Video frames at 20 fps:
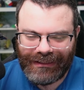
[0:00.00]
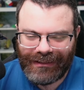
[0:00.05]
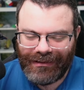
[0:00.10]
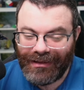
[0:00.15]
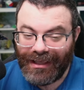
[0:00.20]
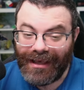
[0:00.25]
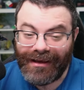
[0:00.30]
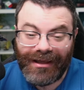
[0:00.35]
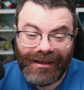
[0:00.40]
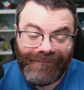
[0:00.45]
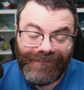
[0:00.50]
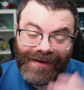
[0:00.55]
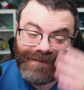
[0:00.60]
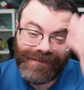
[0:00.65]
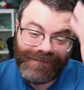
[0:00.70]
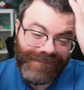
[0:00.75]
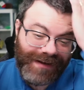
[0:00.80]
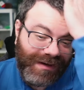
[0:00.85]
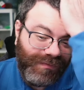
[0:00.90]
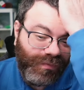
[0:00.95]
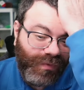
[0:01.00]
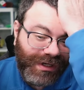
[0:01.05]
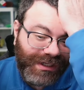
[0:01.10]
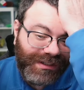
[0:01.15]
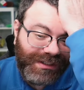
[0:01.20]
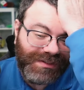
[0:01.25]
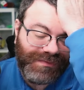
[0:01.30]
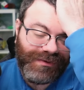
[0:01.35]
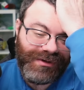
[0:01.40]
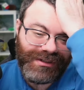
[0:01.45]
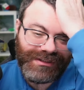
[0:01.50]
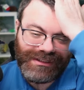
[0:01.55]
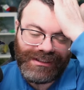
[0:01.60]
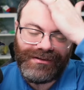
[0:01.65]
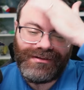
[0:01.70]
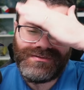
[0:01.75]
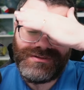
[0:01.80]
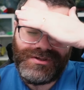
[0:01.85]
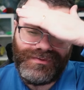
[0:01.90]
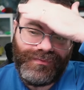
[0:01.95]
Okay, I got, if I can find one of these words,
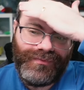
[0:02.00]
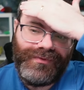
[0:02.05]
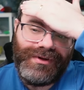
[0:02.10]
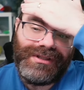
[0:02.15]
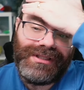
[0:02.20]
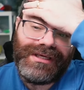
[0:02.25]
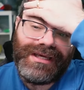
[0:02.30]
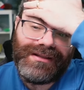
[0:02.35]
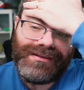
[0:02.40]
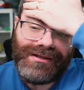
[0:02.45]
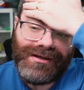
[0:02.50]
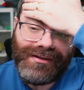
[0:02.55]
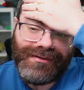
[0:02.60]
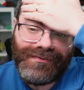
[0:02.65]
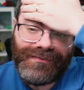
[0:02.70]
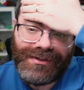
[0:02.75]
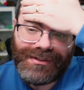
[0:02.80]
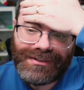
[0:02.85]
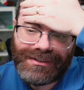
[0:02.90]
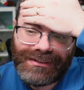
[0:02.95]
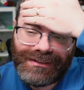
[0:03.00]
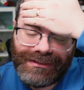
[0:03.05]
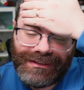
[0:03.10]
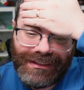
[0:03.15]
it'll it'll really get the other ones.